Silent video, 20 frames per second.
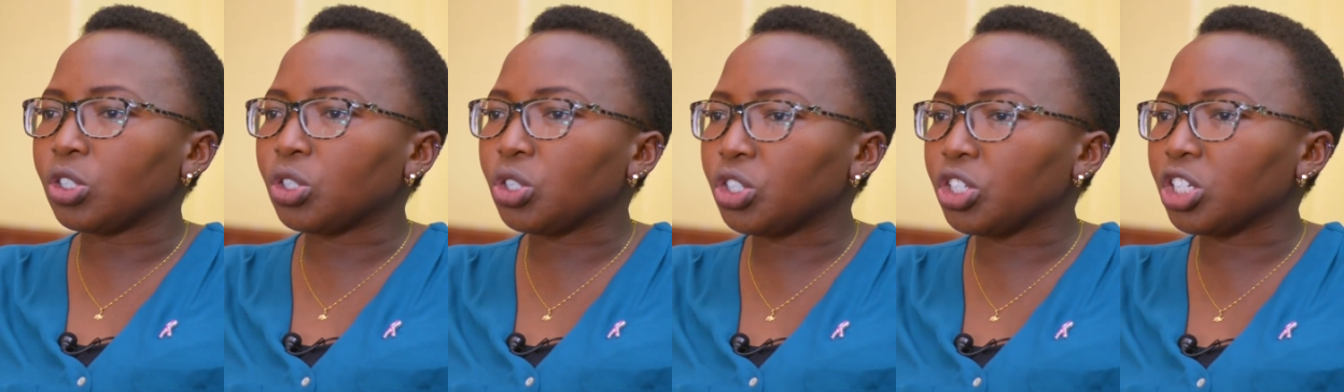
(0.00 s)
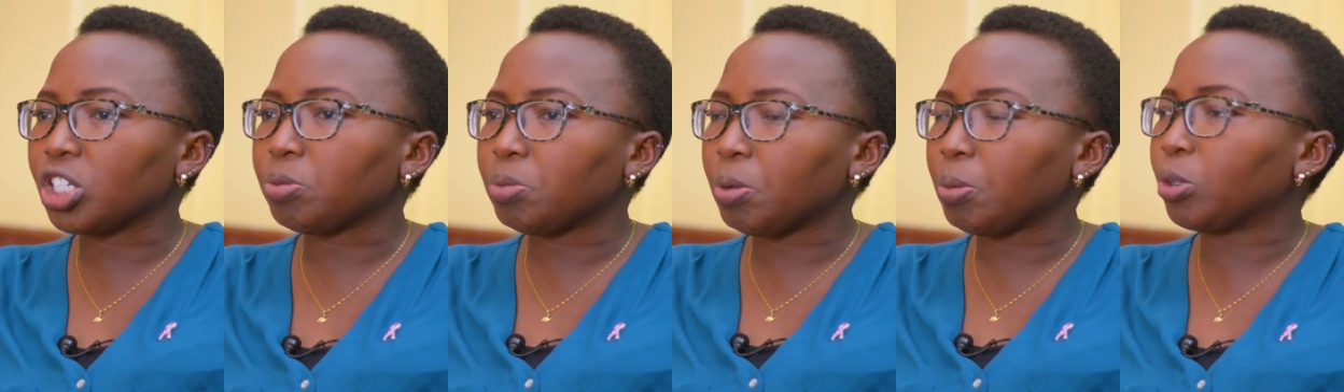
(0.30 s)
to
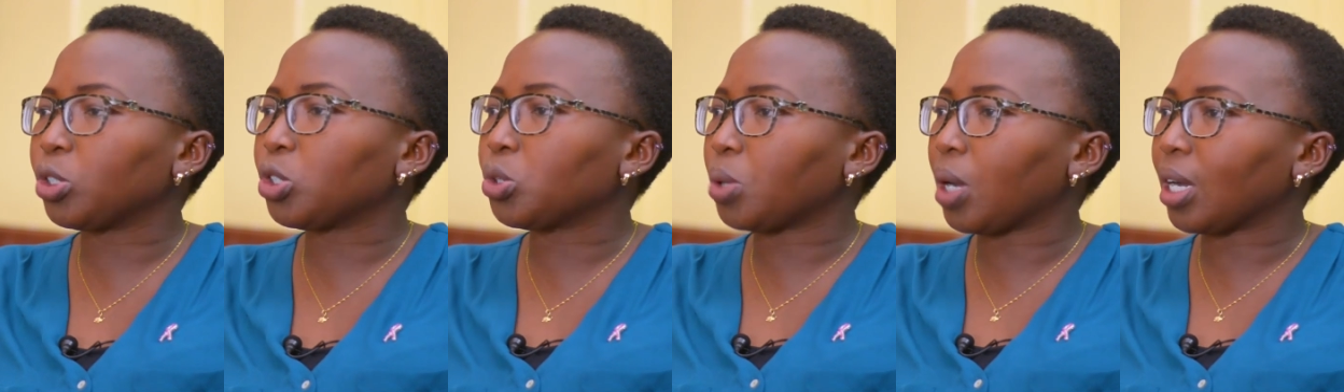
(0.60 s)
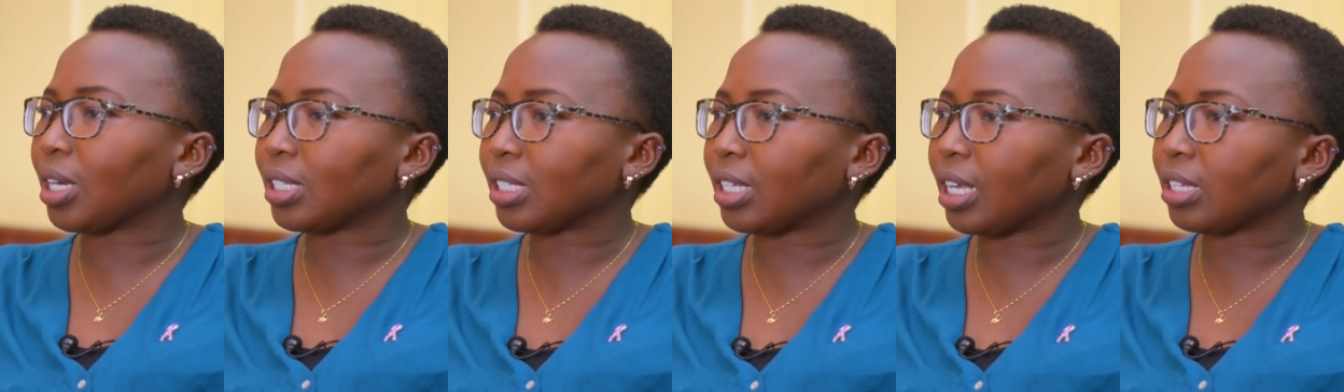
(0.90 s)
just be able to
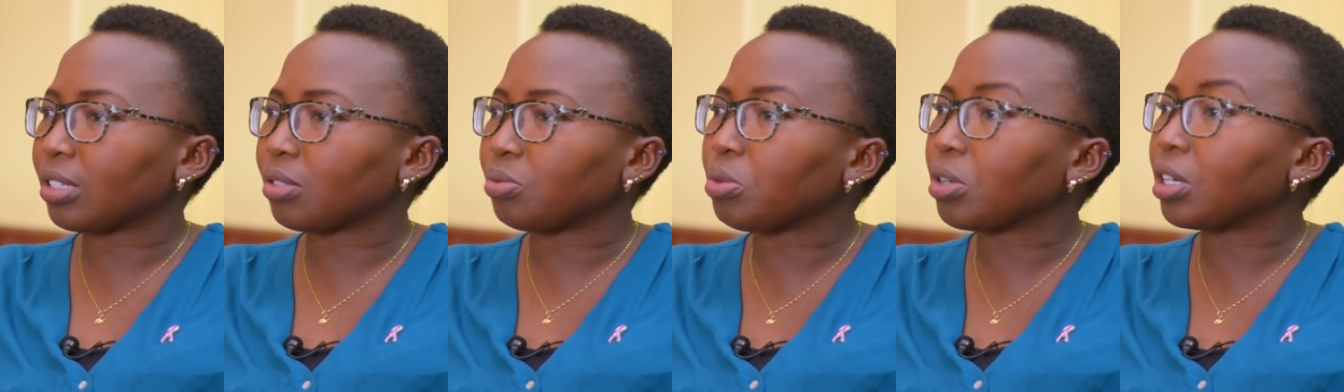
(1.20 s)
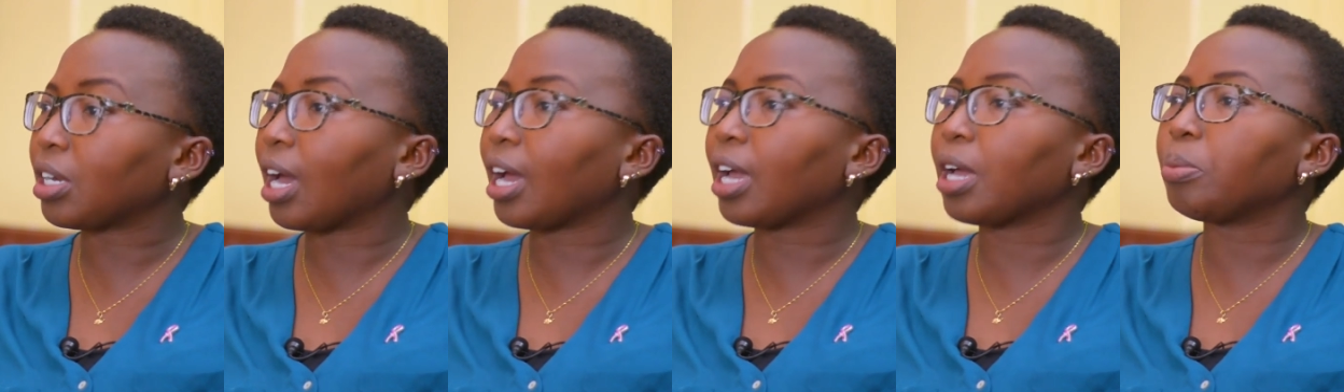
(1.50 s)
access
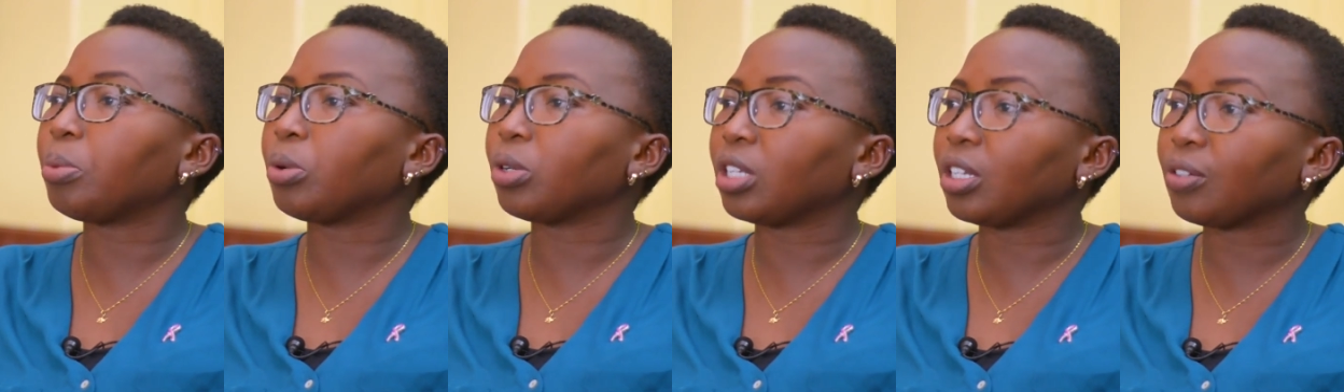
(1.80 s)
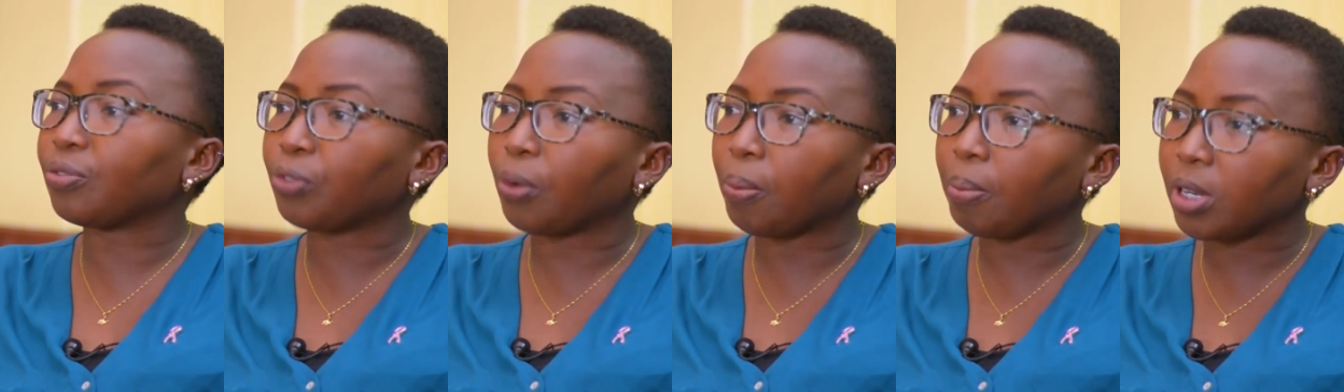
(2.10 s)
reliable
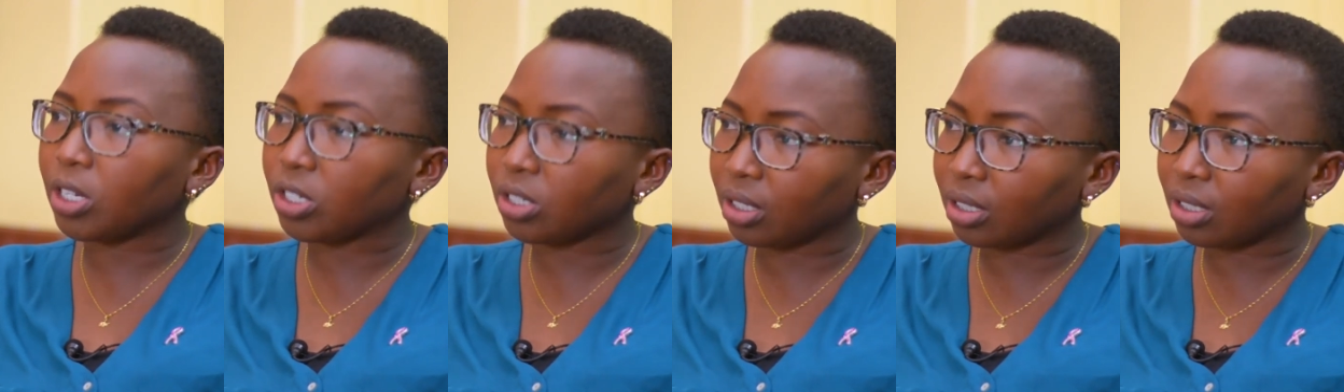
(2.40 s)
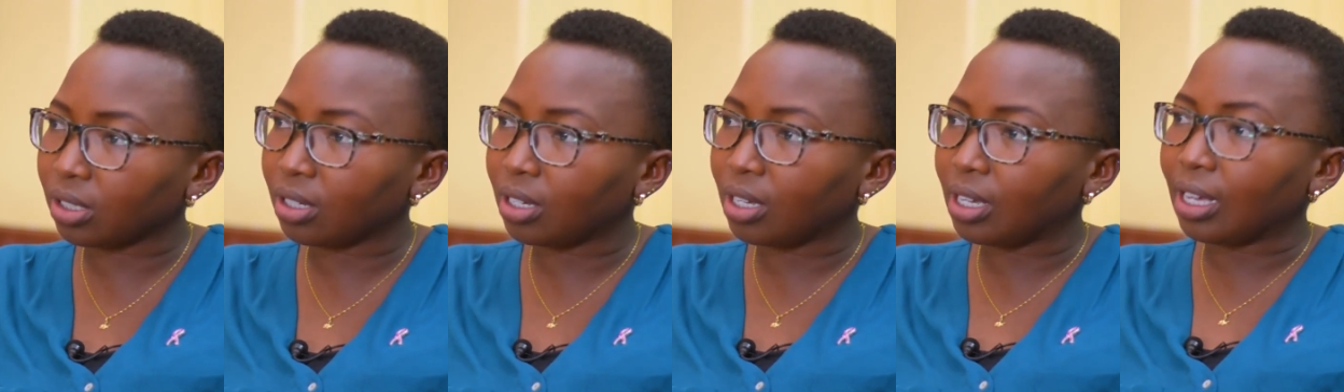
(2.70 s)
information
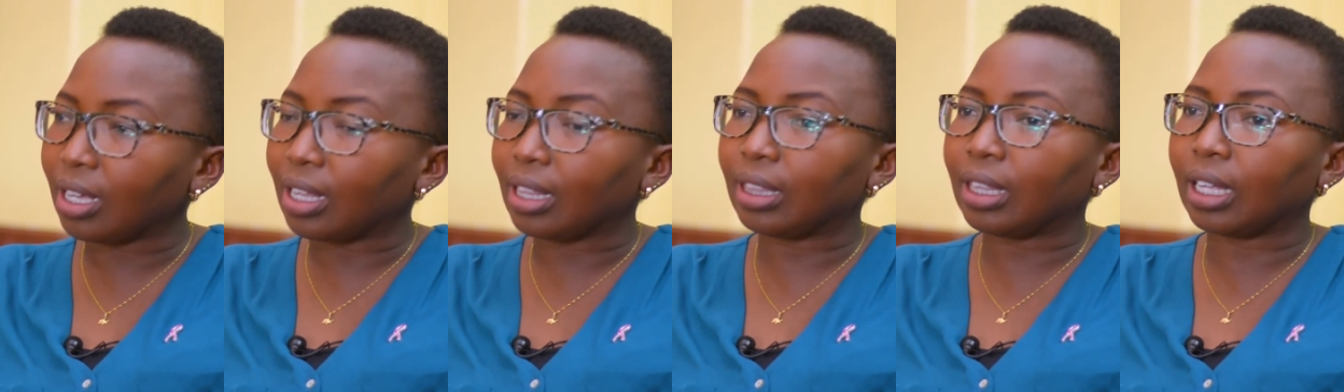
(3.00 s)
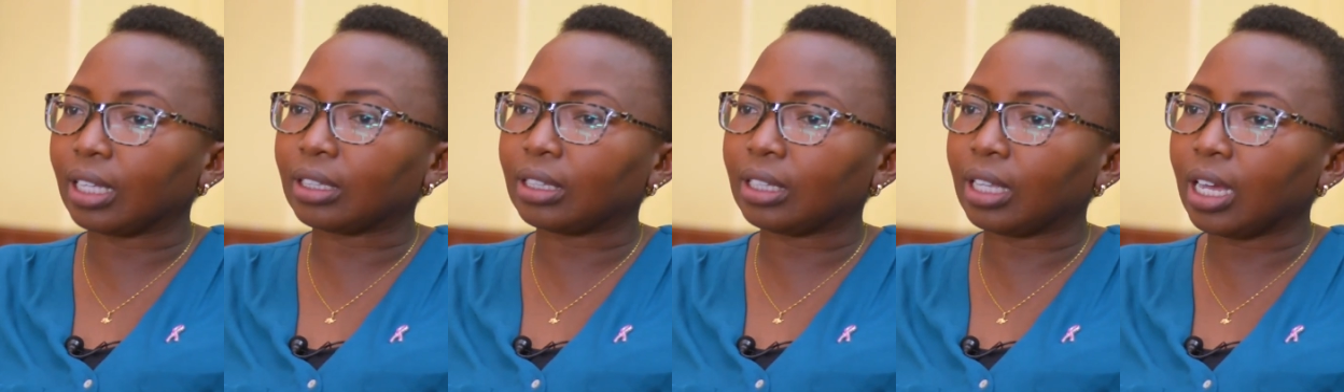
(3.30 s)

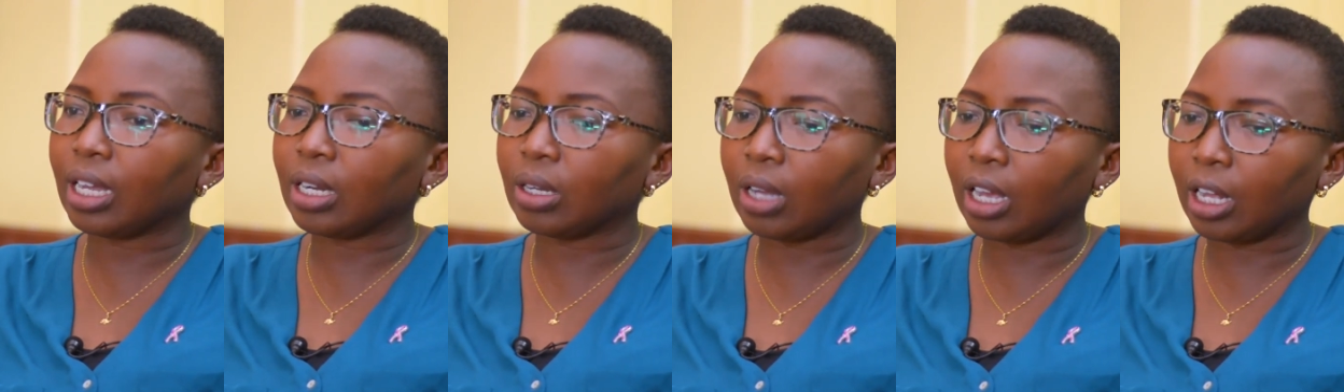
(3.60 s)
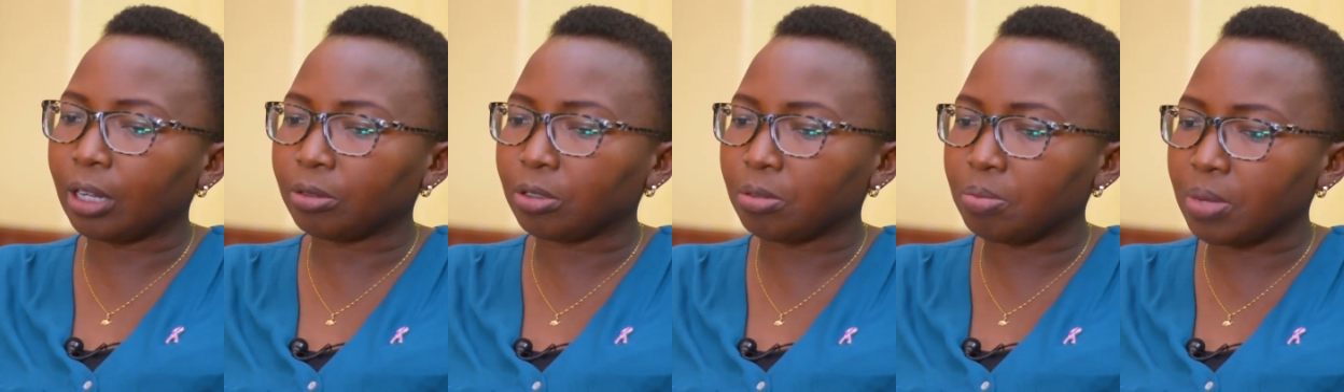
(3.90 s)
that then
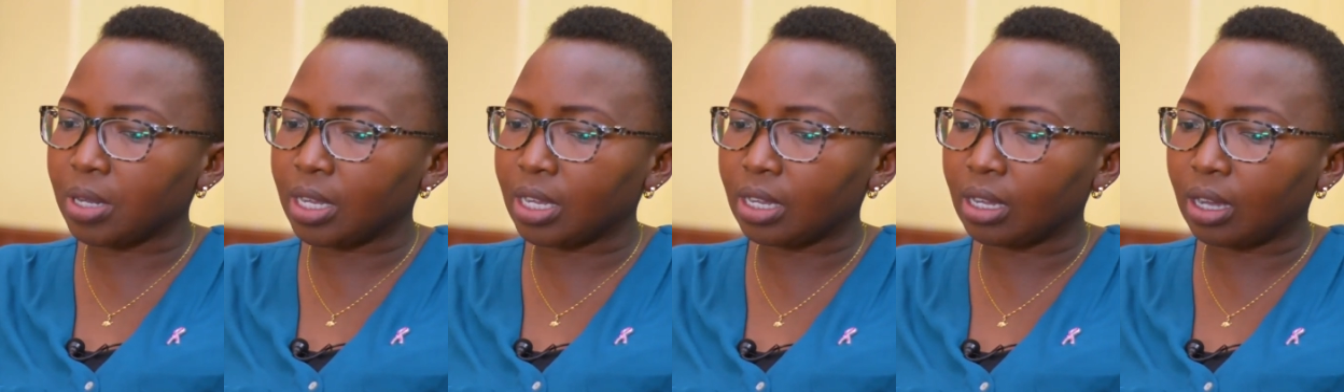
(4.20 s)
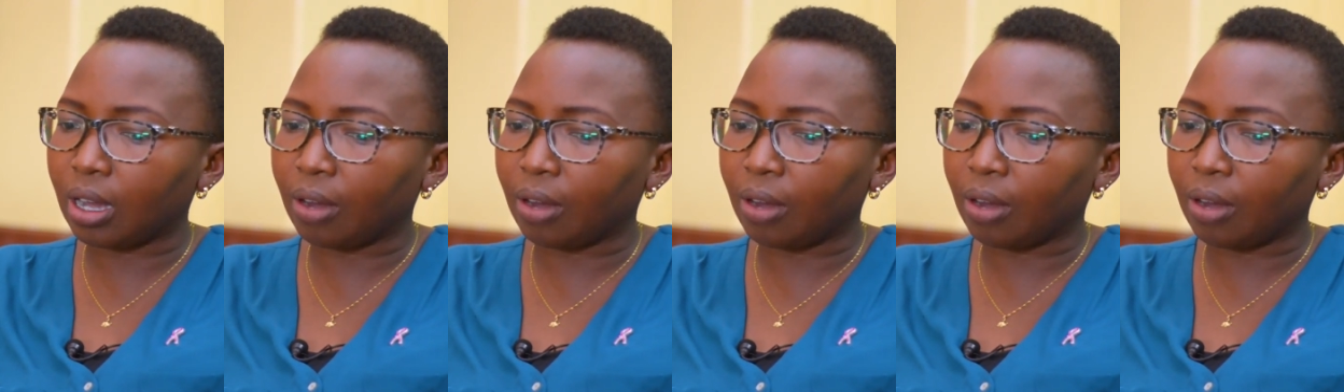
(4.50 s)
helped me